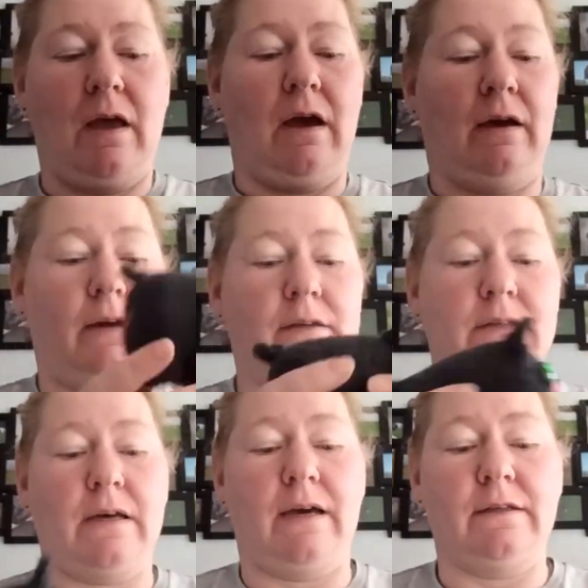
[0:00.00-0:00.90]
And I
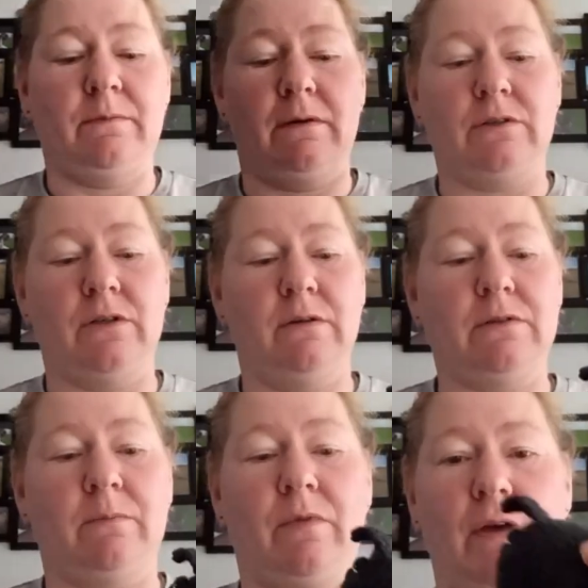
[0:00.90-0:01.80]
decided, well, do you know
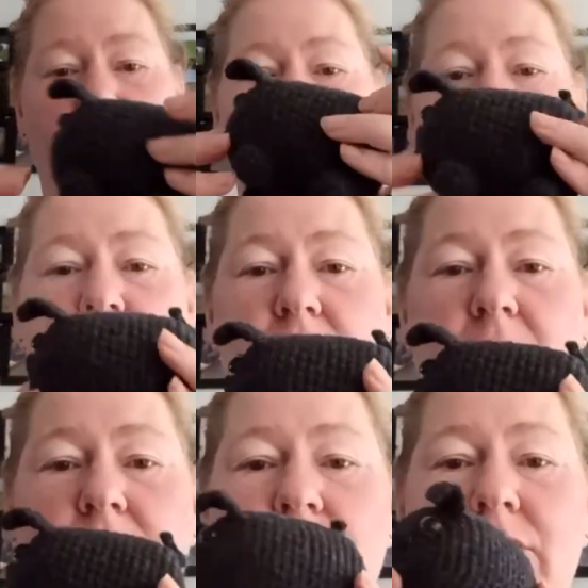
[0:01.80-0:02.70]
something? I think
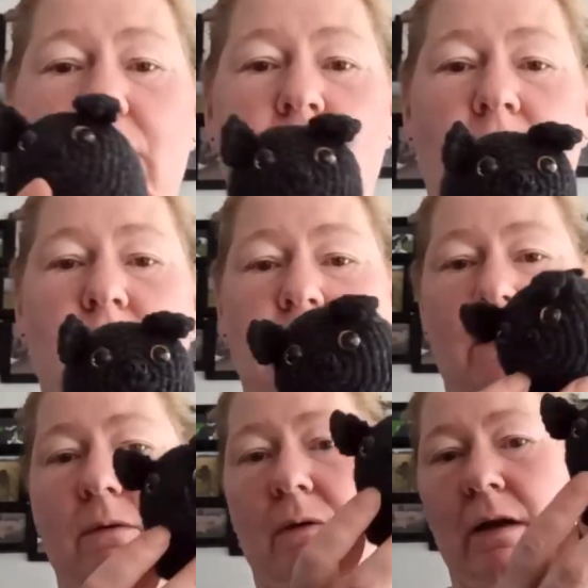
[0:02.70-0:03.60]
I can turn it
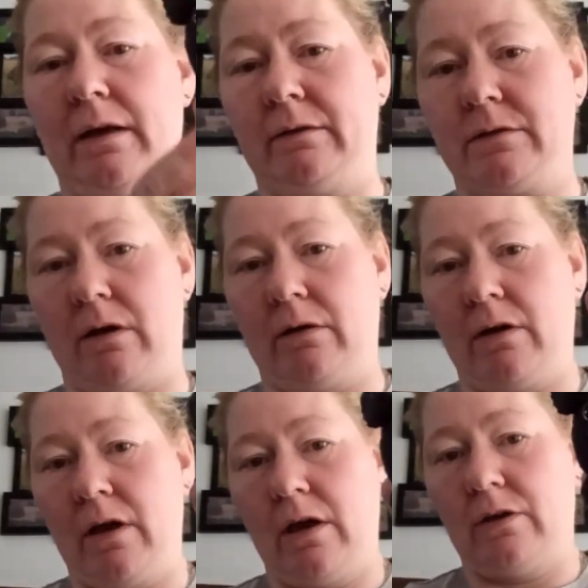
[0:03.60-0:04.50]
into a little dog.
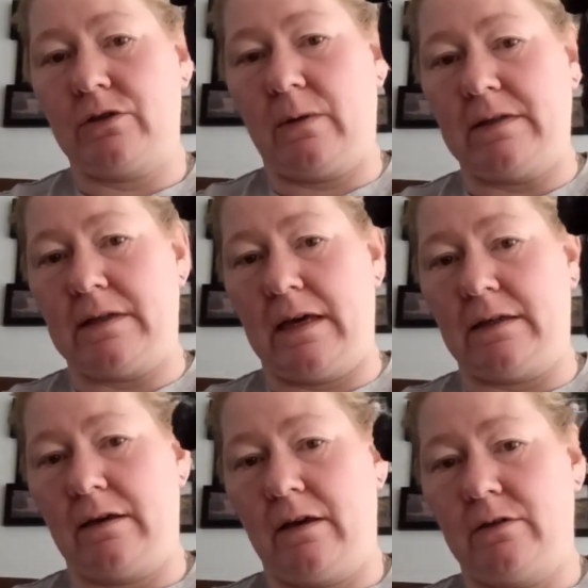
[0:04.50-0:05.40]
So I
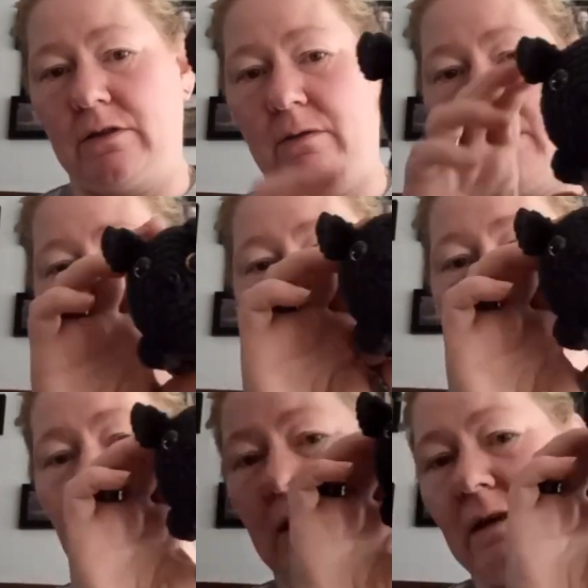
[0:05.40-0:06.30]
did. So this
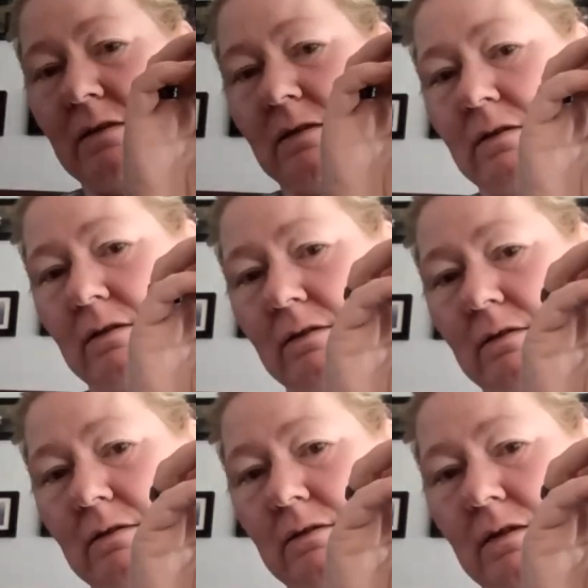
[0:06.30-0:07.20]
is,
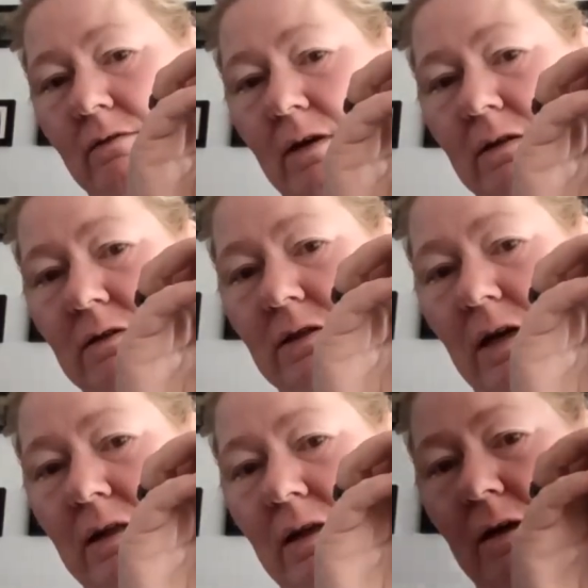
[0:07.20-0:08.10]
let's see if I can
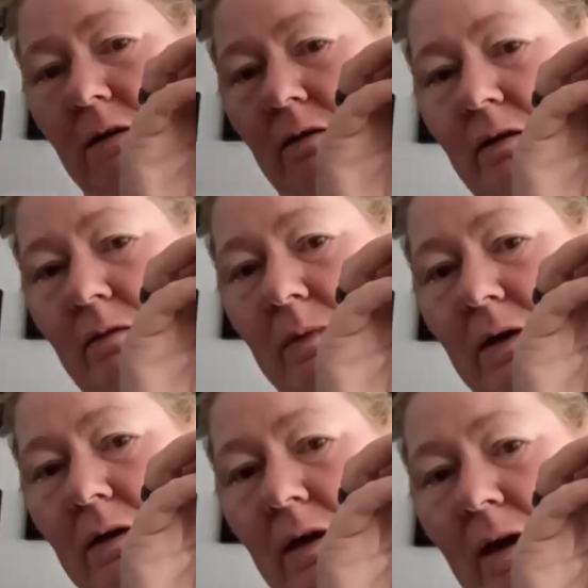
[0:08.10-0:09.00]
shade that out a little
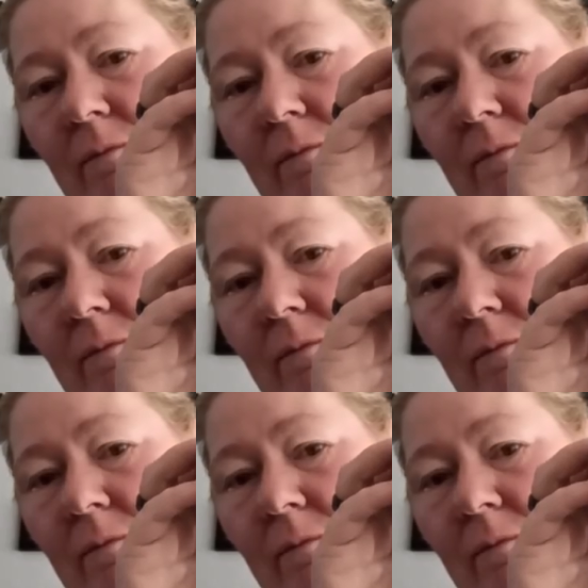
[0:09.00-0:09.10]
bit. Yeah,